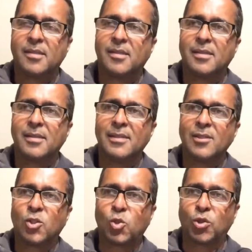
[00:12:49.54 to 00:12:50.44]
is
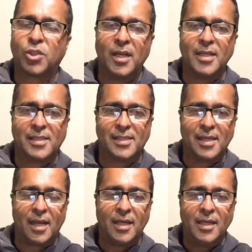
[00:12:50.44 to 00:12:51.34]

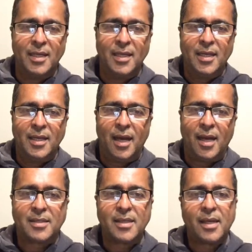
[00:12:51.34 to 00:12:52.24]
socialist?
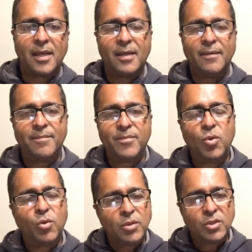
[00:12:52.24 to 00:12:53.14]
I say,
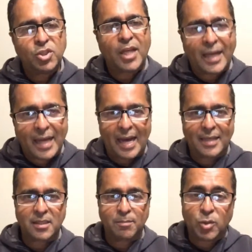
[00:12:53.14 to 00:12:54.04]
no,
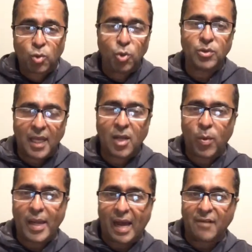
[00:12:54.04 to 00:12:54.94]
jackass, but do you
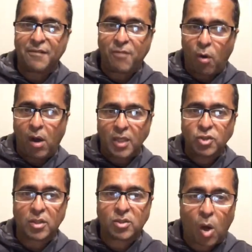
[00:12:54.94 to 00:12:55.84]
think we have
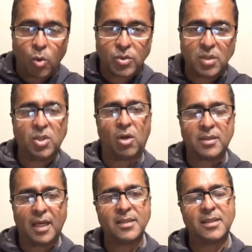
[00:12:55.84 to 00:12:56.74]
400,000
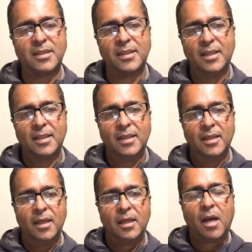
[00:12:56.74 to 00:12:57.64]
doctors?
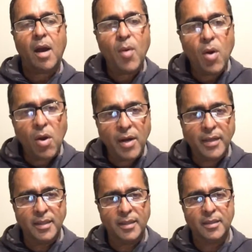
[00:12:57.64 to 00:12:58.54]
Come
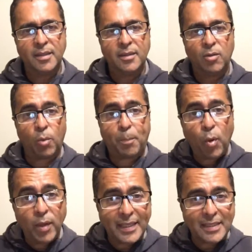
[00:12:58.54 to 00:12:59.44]
on, or
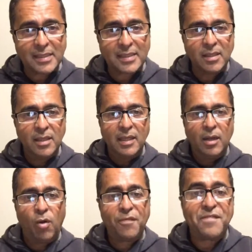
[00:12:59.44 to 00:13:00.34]
police,
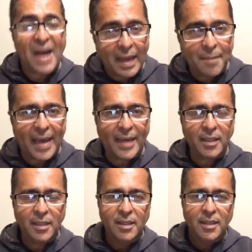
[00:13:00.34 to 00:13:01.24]
or
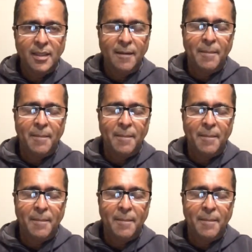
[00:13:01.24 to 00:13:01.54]
firemen.